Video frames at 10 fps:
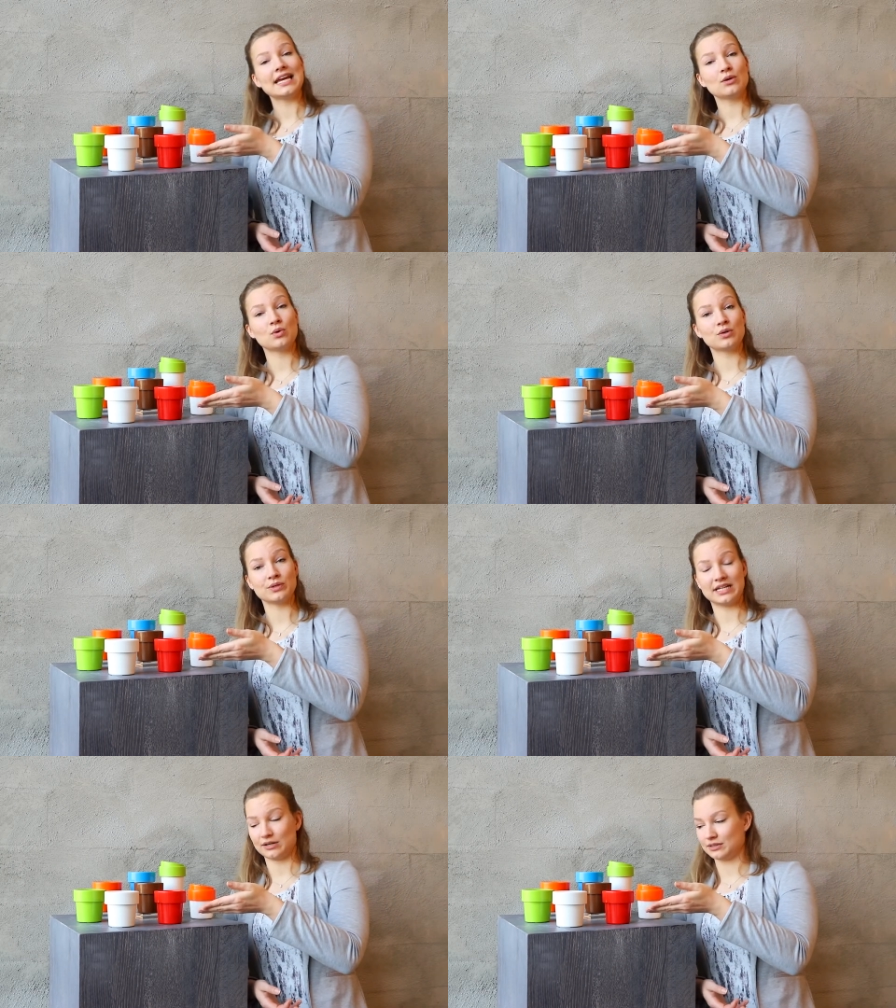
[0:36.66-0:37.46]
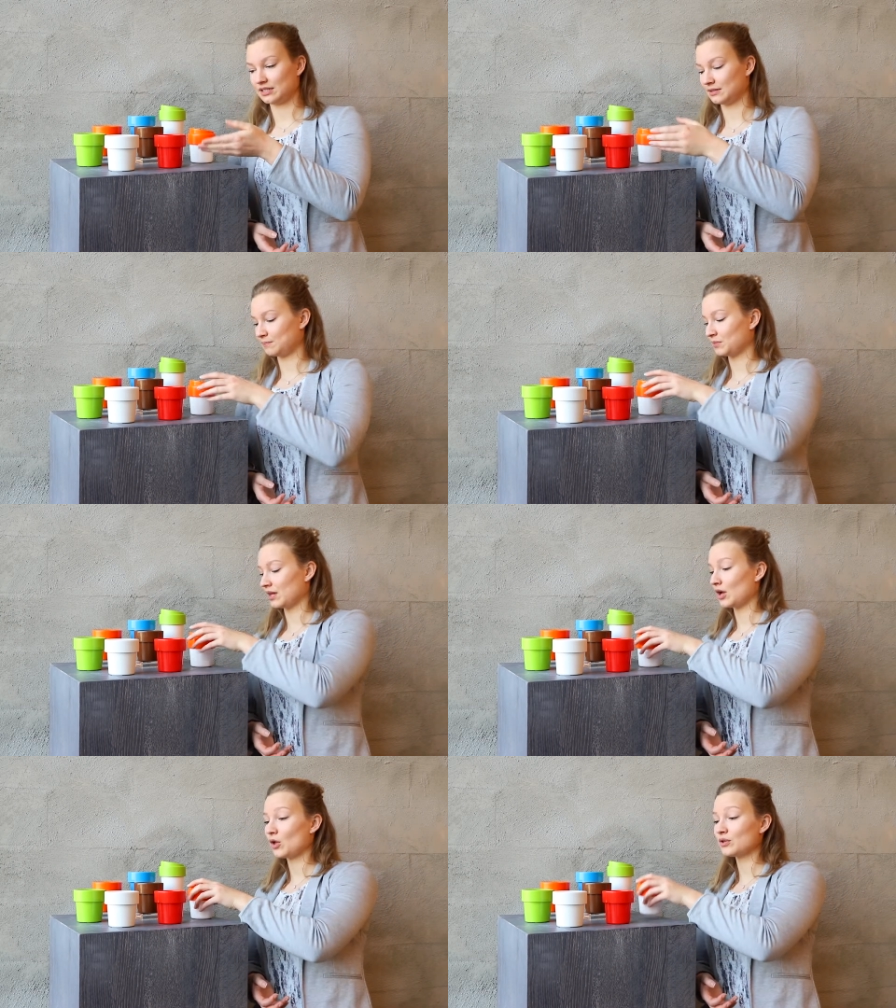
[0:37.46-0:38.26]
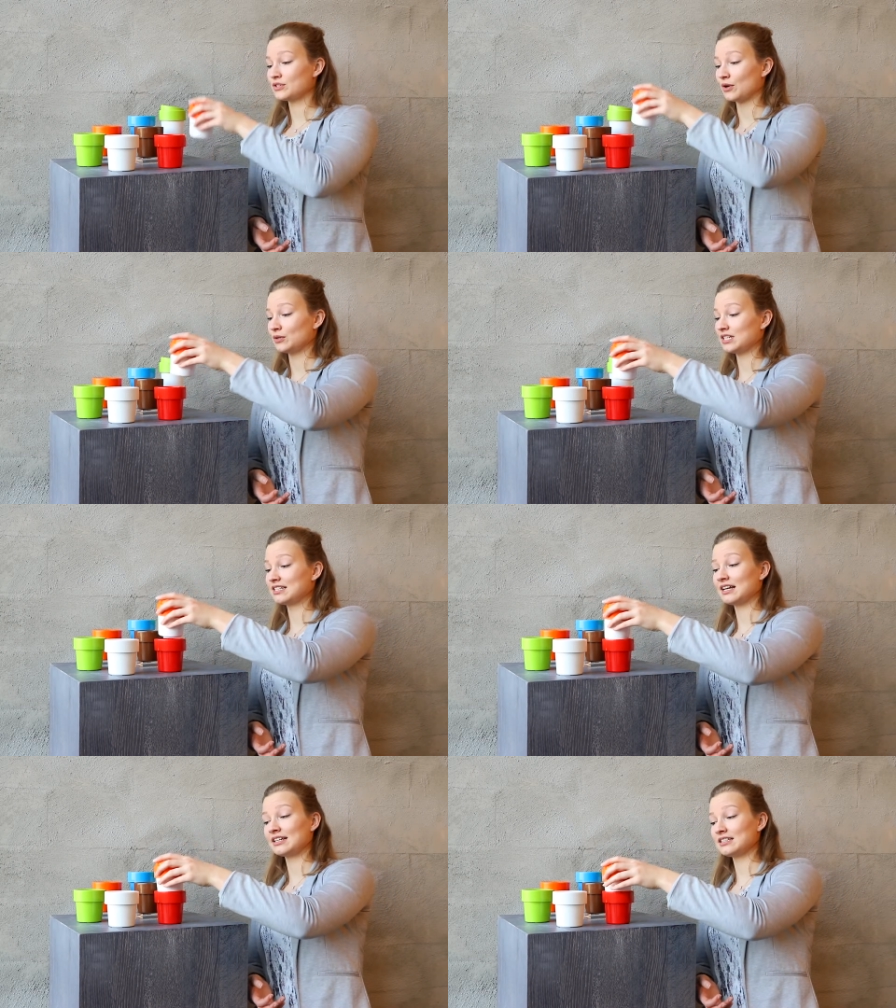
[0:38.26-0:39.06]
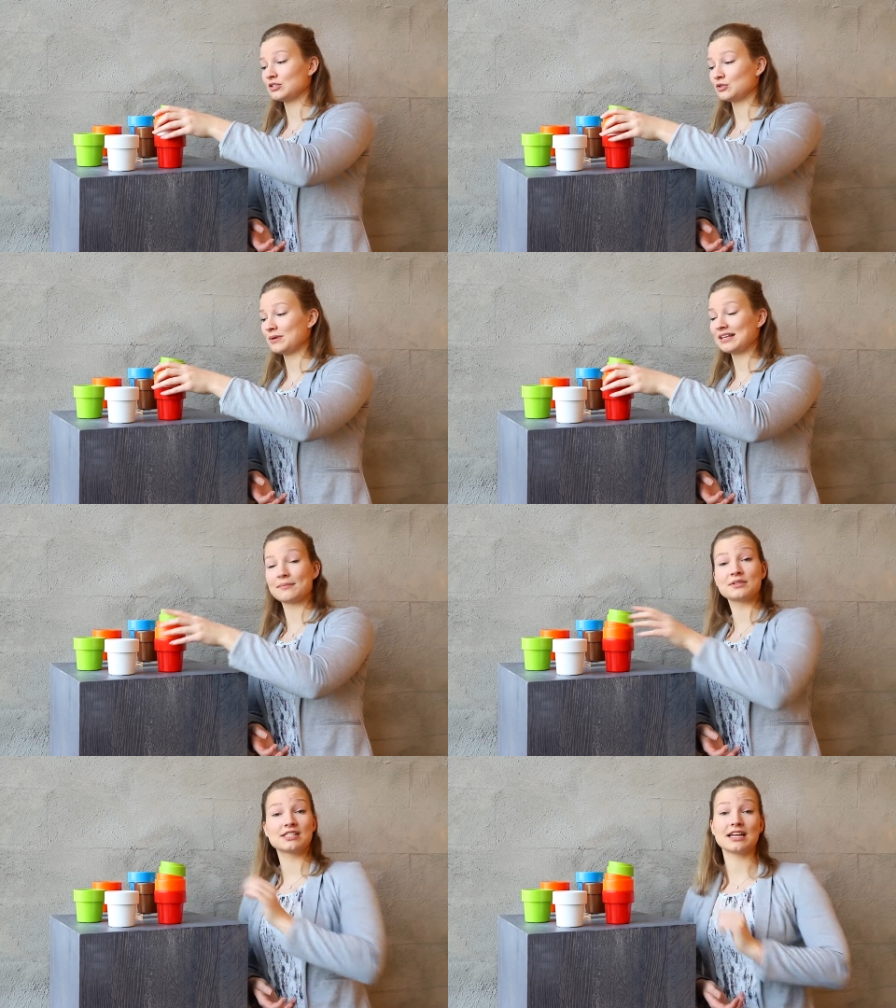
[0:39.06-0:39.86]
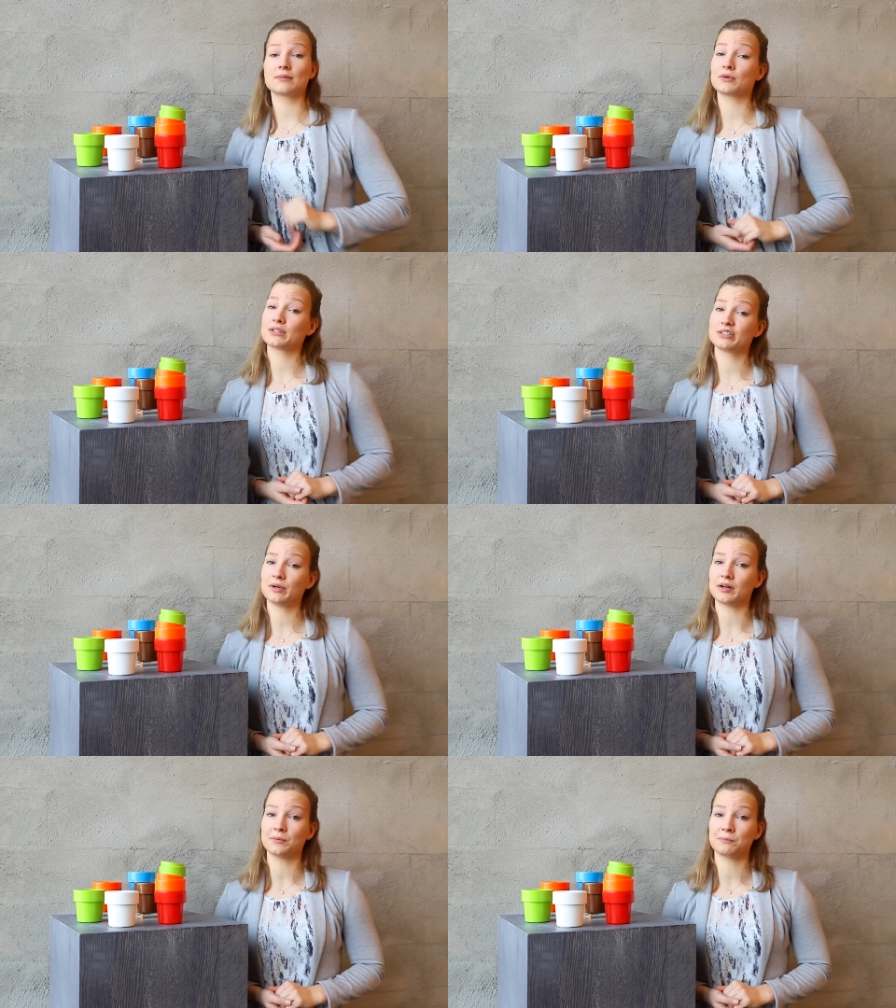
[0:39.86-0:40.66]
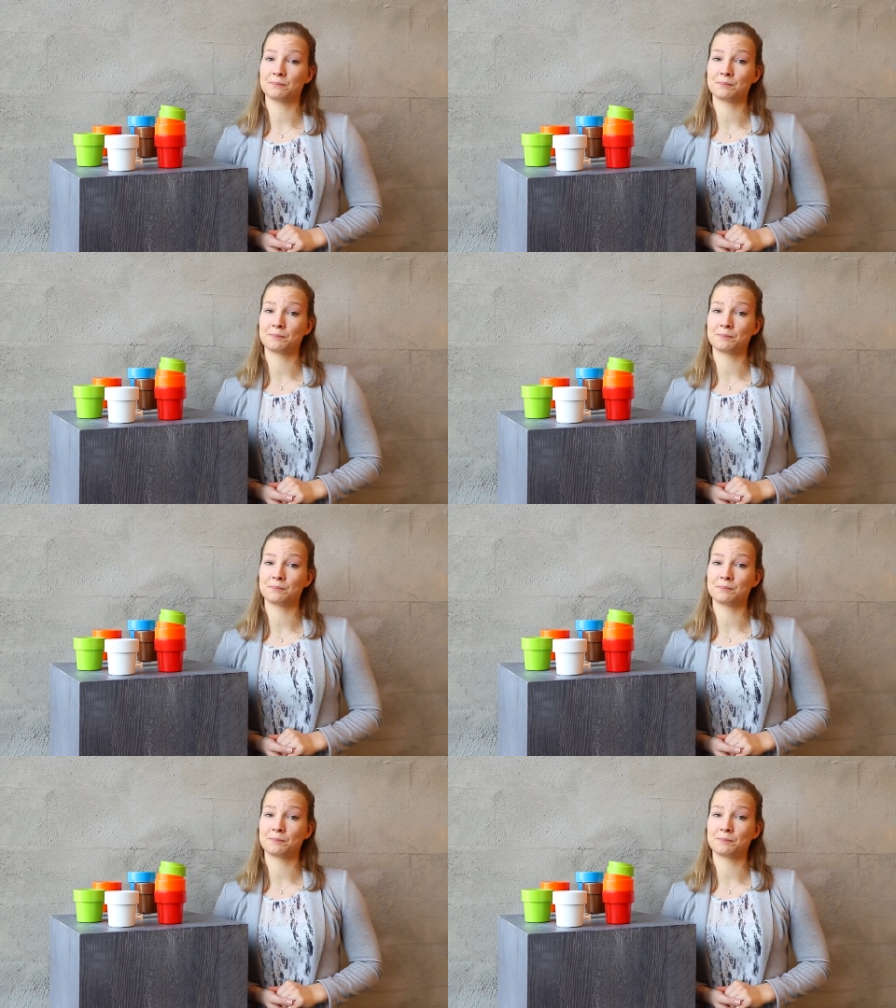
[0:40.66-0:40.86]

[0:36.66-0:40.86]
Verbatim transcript: and one without, also designed to make them stackable as well.